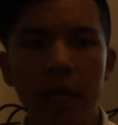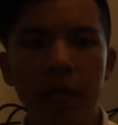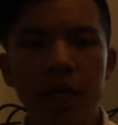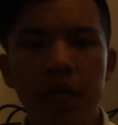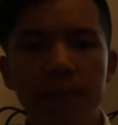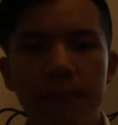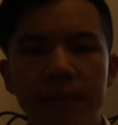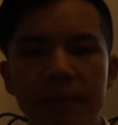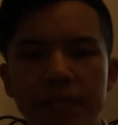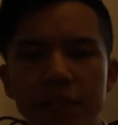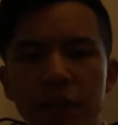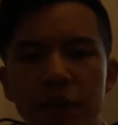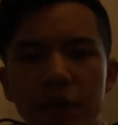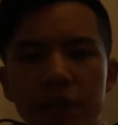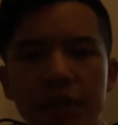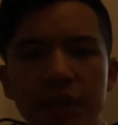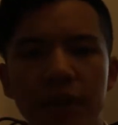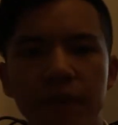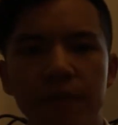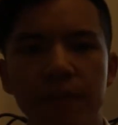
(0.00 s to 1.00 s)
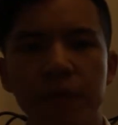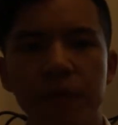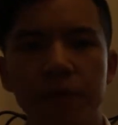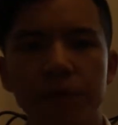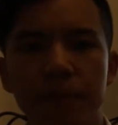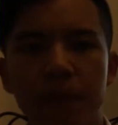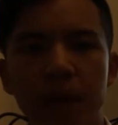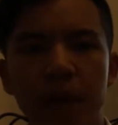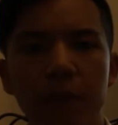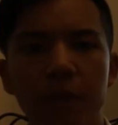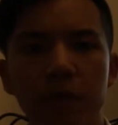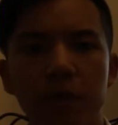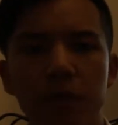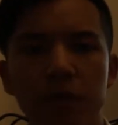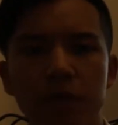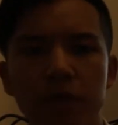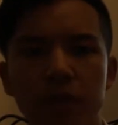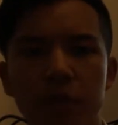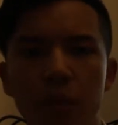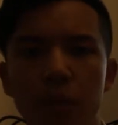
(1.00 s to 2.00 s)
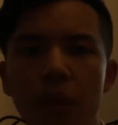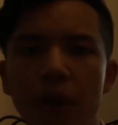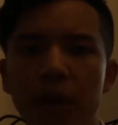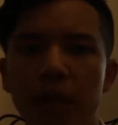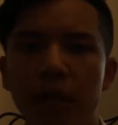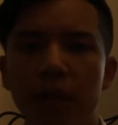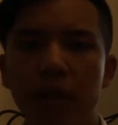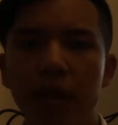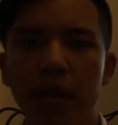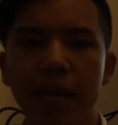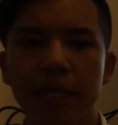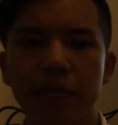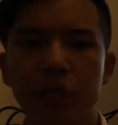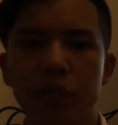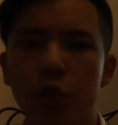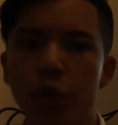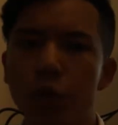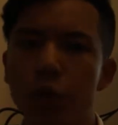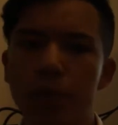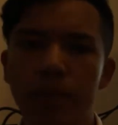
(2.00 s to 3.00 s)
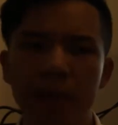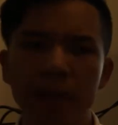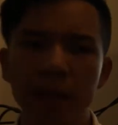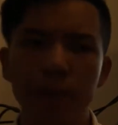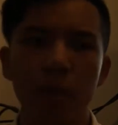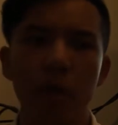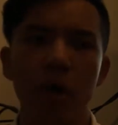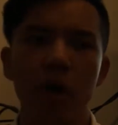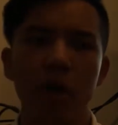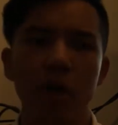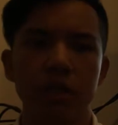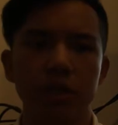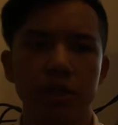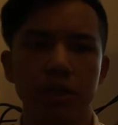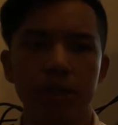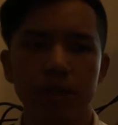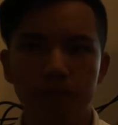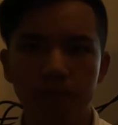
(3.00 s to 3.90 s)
The methodology of this paper was divided into many parts.